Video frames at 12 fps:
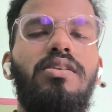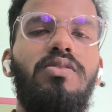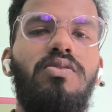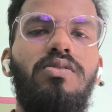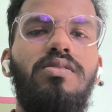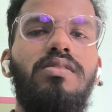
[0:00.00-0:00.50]

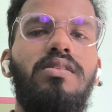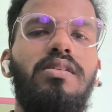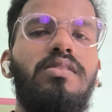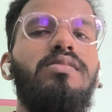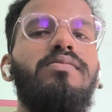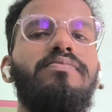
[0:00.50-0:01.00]
whole
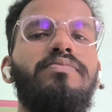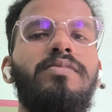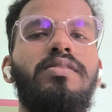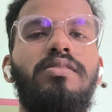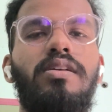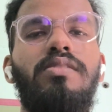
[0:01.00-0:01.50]

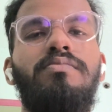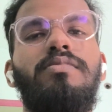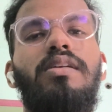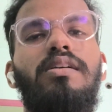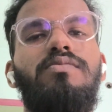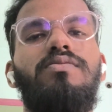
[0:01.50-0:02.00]
term
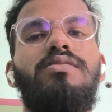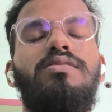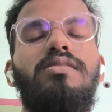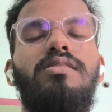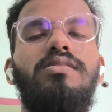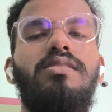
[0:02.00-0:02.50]
that we
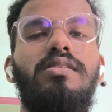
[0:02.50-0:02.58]
said